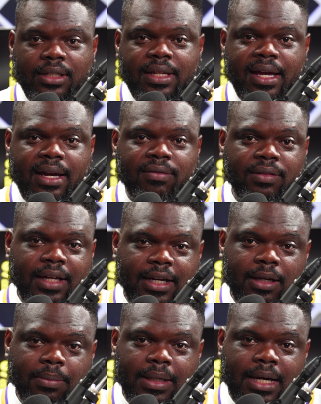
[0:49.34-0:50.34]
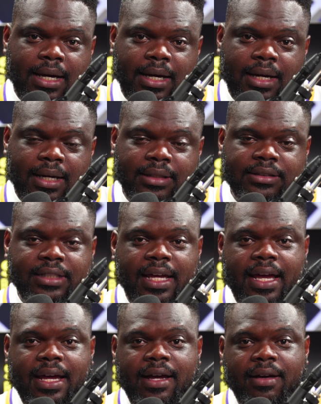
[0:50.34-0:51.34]
They have layup lines,
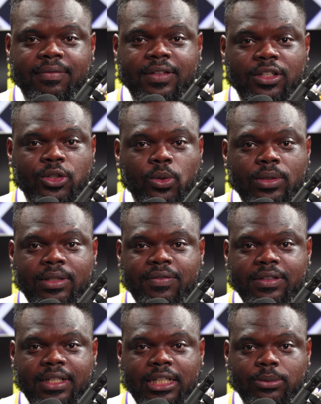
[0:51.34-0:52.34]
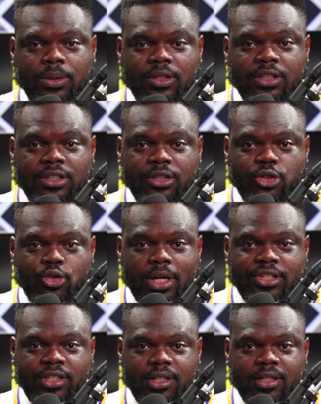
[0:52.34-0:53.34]
they're doing different things where there's
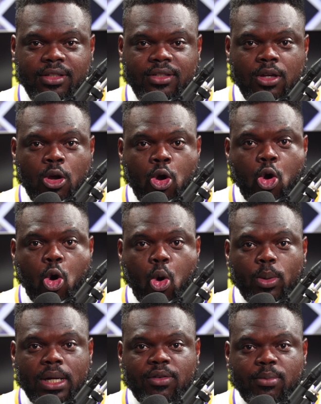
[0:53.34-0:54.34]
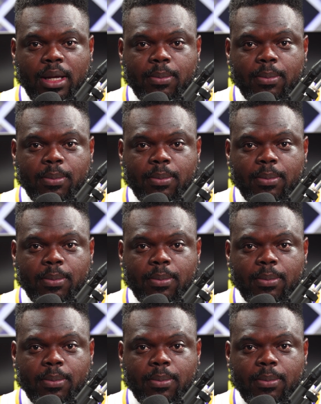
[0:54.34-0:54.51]
stretches or whatever it may